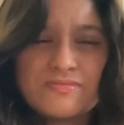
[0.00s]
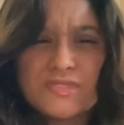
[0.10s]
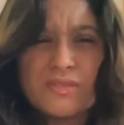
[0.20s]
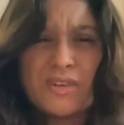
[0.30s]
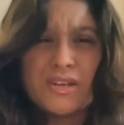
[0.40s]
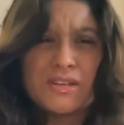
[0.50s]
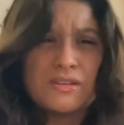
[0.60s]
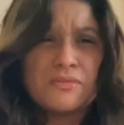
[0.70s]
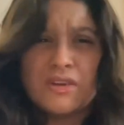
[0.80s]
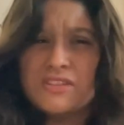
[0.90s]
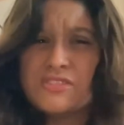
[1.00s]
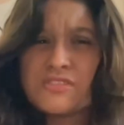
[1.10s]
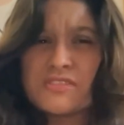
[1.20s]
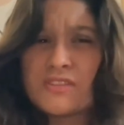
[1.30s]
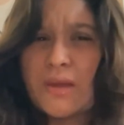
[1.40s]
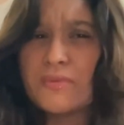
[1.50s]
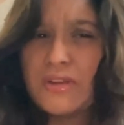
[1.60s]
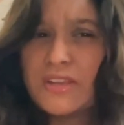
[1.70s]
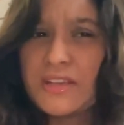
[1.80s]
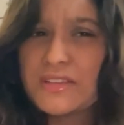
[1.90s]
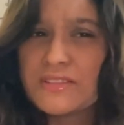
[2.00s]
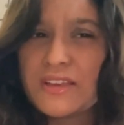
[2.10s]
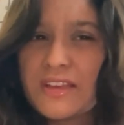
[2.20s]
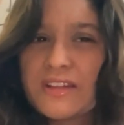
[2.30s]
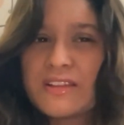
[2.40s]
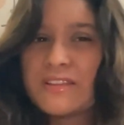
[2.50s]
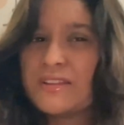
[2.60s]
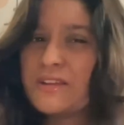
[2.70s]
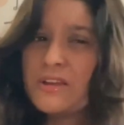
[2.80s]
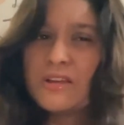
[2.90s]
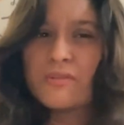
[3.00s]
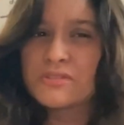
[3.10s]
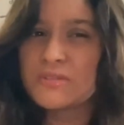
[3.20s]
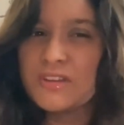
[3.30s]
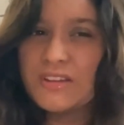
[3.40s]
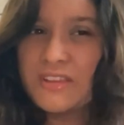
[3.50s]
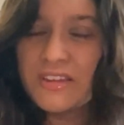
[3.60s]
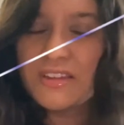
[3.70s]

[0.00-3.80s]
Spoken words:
then why aren't you subscribed already? Like, what's going on here?